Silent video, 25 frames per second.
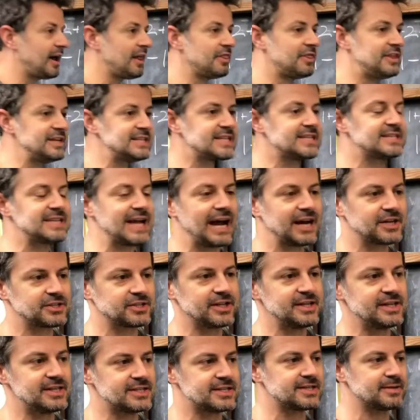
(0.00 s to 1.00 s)
this is
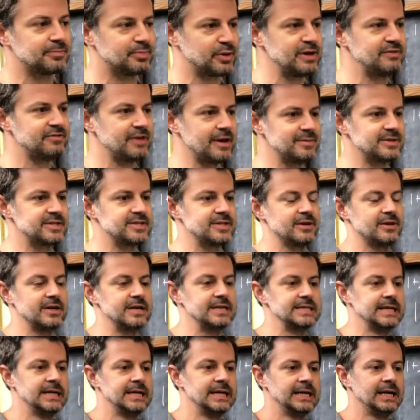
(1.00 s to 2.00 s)
a pretty famous
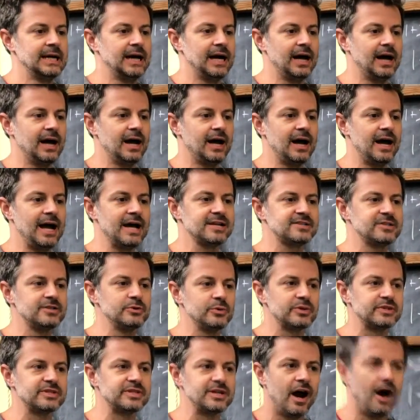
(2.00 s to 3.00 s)
series. It has to
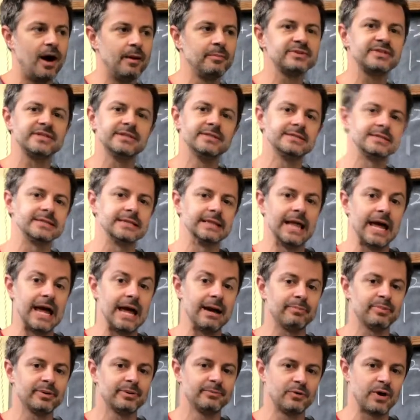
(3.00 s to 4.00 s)
do with Thomson's
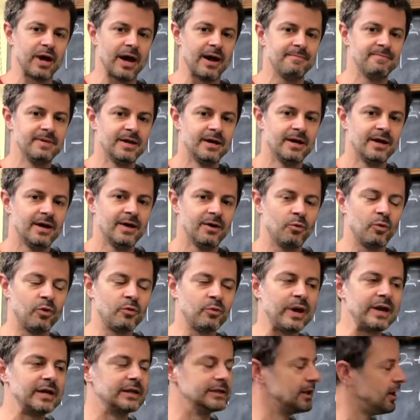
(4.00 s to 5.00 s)
lamp, okay?
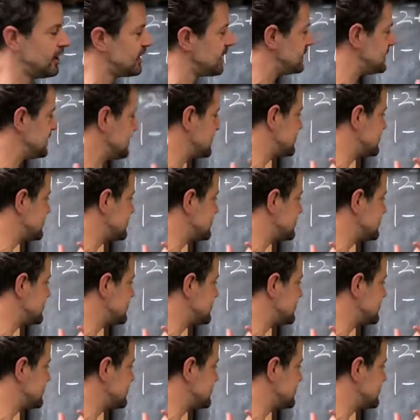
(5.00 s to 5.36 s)
One way to look at